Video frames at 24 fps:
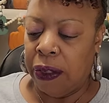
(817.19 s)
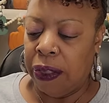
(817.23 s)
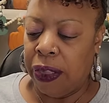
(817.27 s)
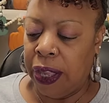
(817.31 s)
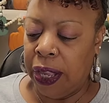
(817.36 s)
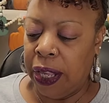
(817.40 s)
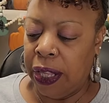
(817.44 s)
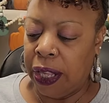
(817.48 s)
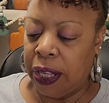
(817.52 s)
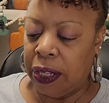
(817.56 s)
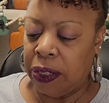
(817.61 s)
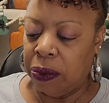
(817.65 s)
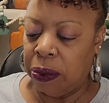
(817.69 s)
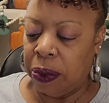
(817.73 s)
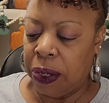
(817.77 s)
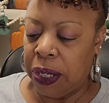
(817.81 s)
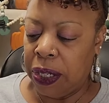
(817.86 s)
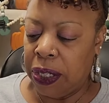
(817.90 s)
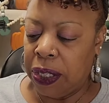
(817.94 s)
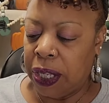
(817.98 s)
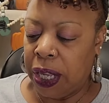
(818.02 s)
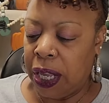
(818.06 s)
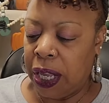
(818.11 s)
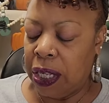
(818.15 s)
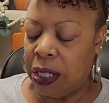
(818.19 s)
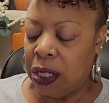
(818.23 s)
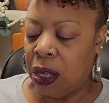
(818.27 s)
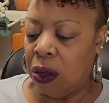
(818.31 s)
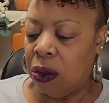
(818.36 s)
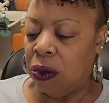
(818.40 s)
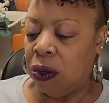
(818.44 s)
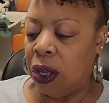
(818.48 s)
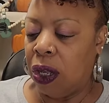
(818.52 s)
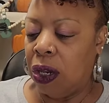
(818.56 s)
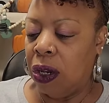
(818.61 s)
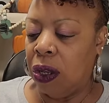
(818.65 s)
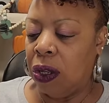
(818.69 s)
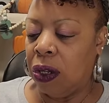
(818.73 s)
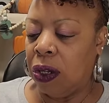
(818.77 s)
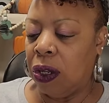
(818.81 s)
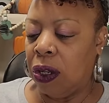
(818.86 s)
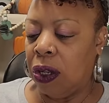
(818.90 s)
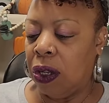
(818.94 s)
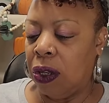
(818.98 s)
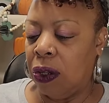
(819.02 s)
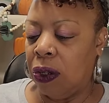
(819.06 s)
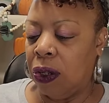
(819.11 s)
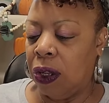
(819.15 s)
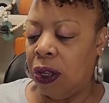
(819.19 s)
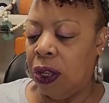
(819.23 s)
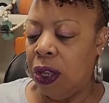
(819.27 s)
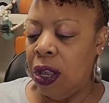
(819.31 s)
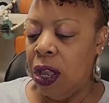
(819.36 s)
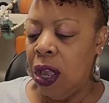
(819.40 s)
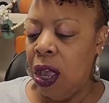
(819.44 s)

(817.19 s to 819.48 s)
think that's what it says. Hold on, hold on, hold on.